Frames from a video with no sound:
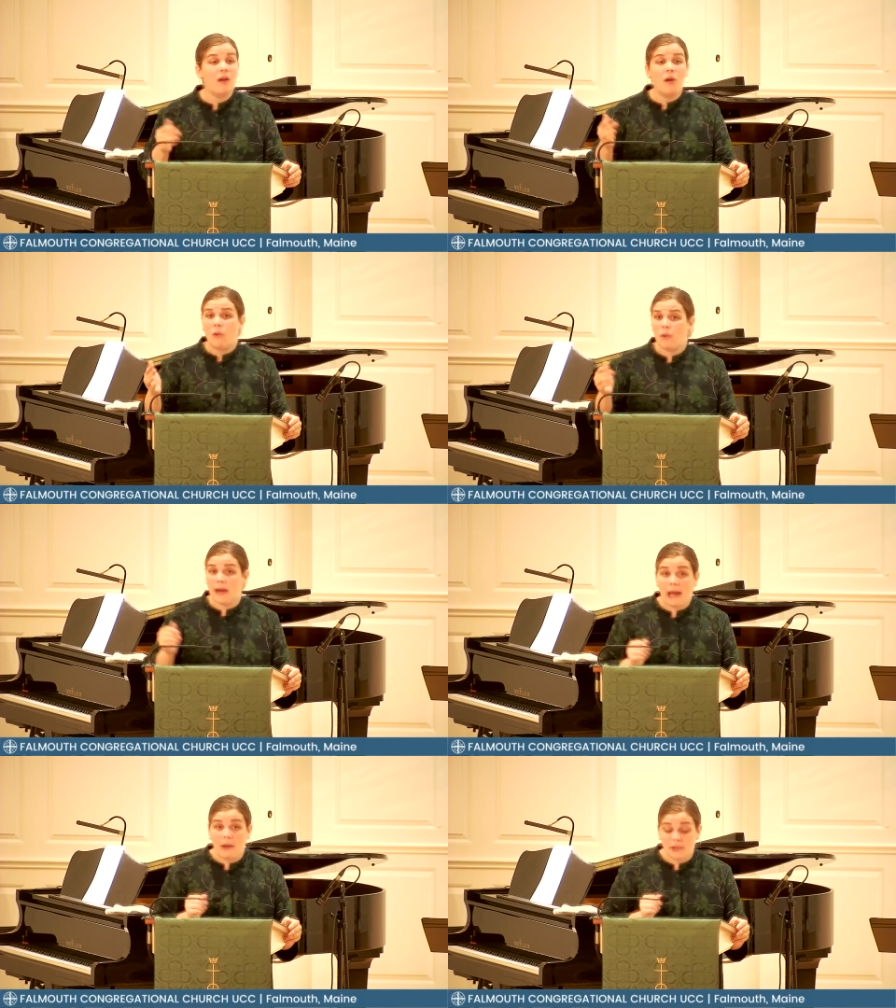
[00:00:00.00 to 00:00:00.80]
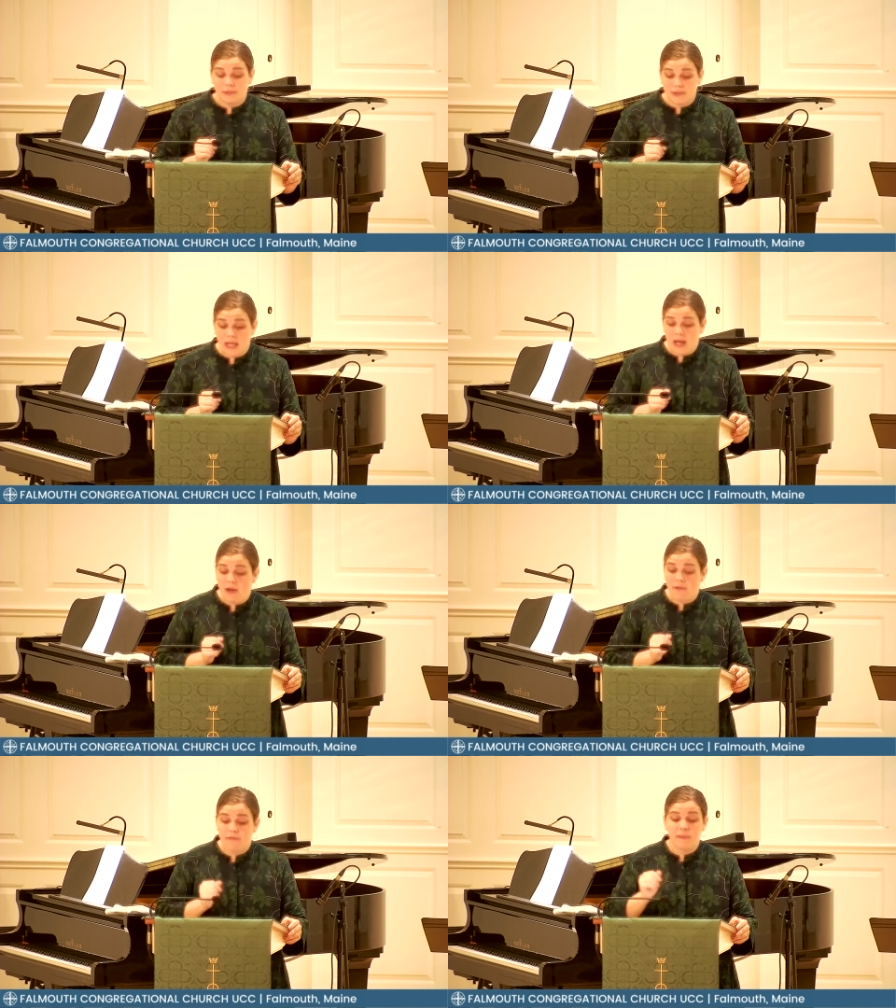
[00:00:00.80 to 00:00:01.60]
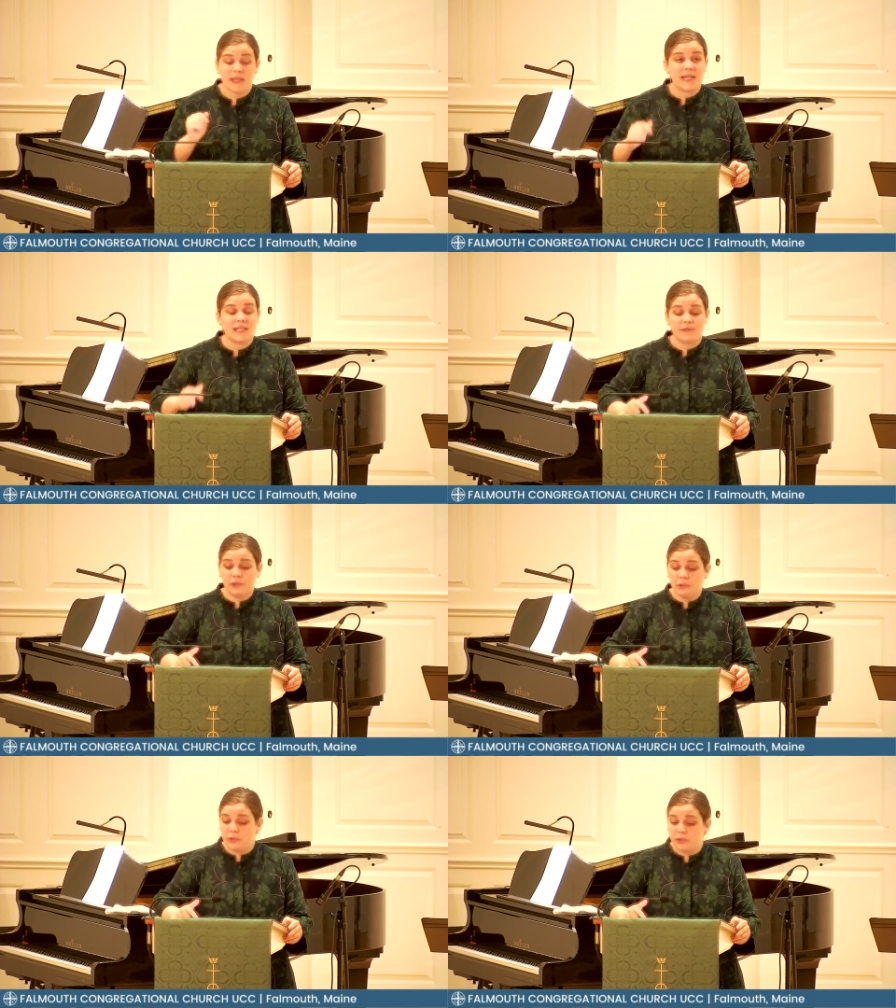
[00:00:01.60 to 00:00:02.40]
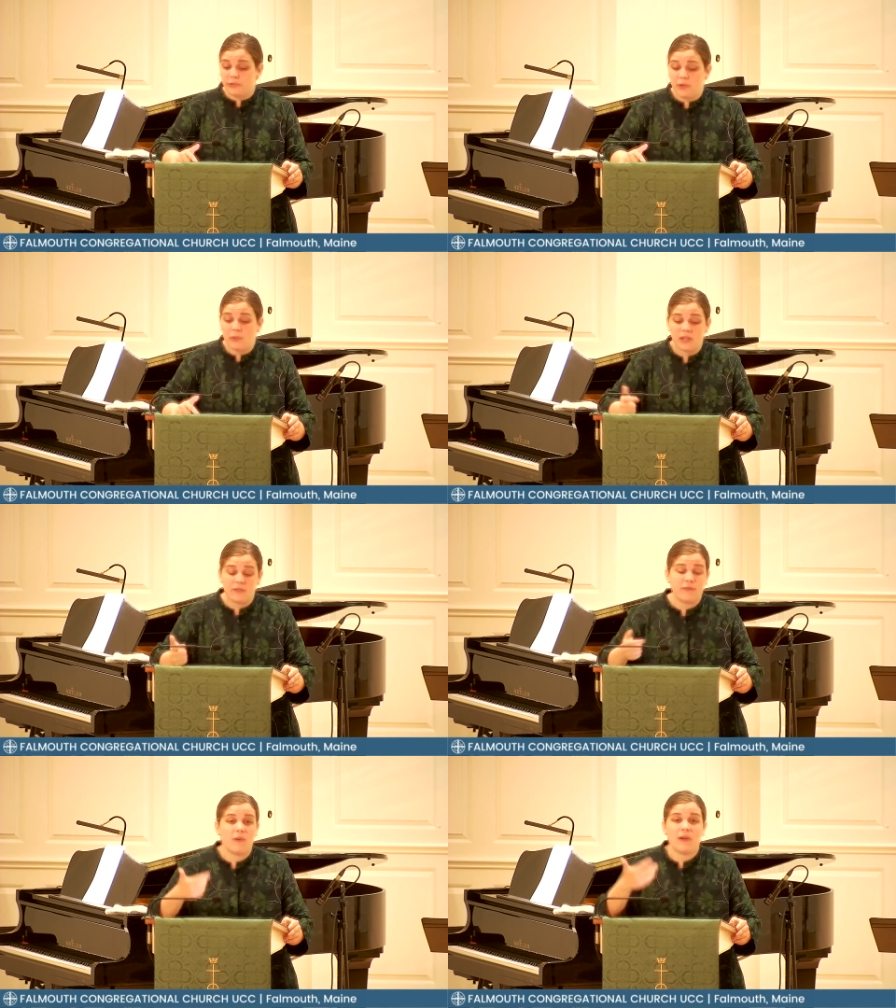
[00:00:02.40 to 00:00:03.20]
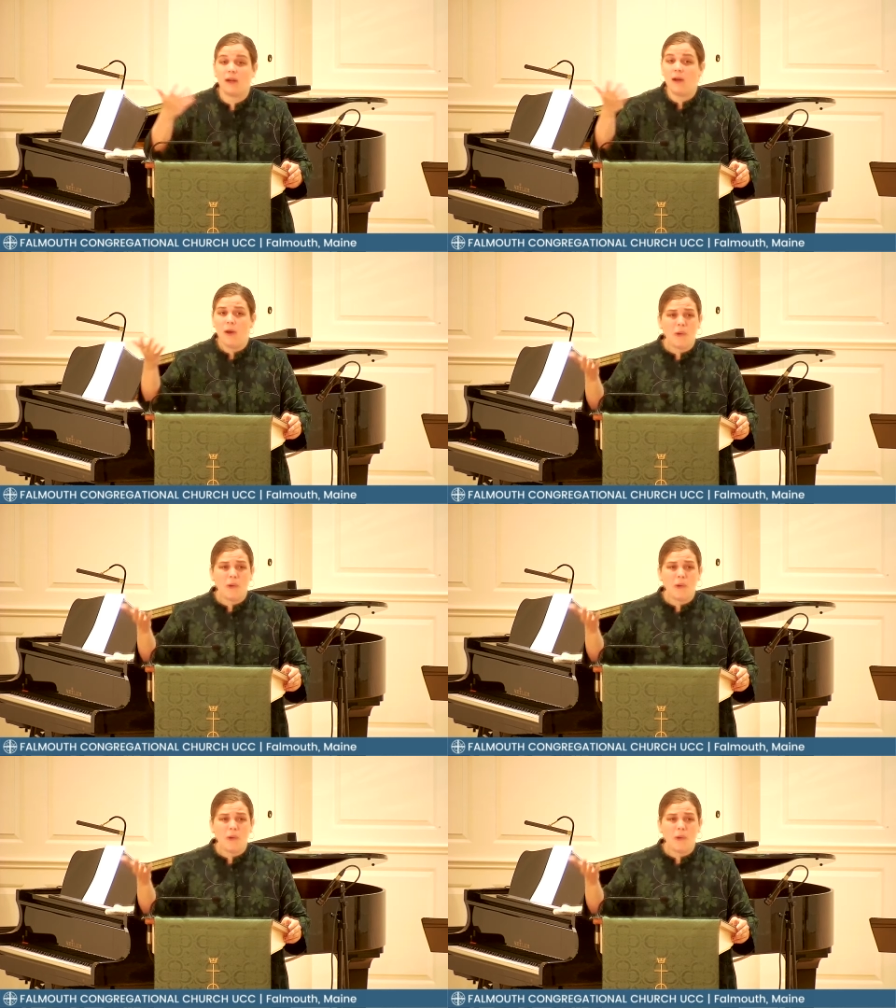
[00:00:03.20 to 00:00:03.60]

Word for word: or how you love, because of who you voted for,